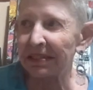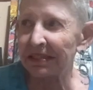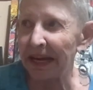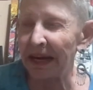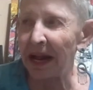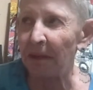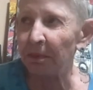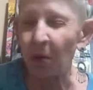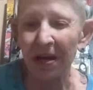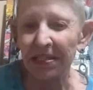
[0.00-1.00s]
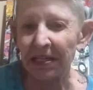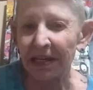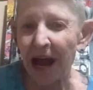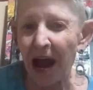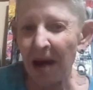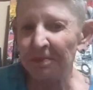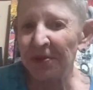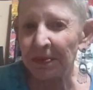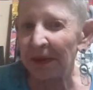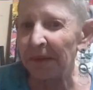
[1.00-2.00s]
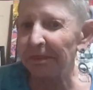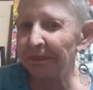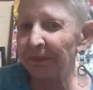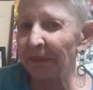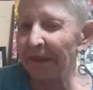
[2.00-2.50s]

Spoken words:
set up wasn't optimum.